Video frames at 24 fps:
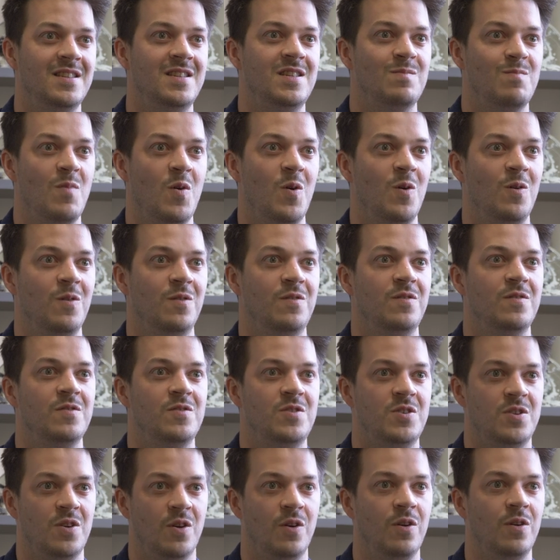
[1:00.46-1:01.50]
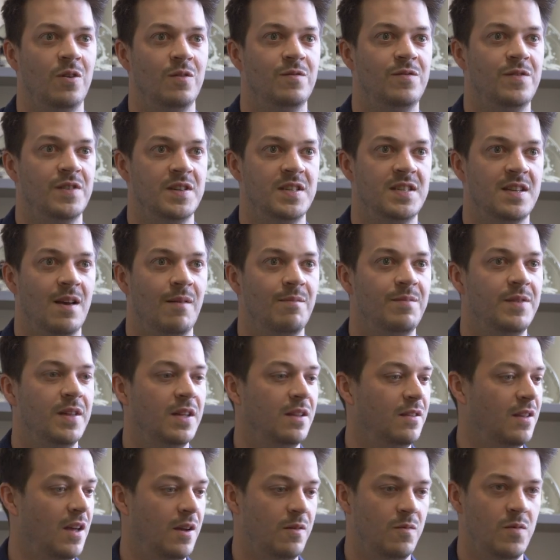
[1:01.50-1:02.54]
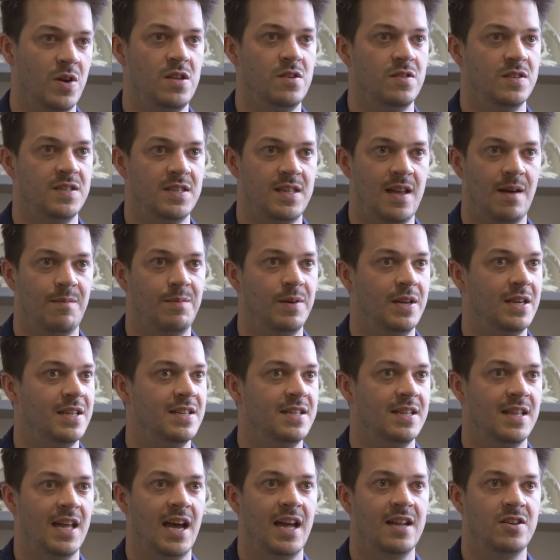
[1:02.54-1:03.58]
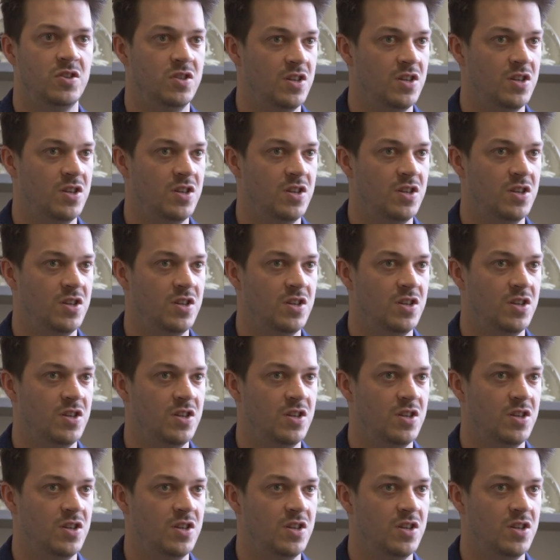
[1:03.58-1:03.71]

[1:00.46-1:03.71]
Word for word: smooth shoot for something like when you're stepping into that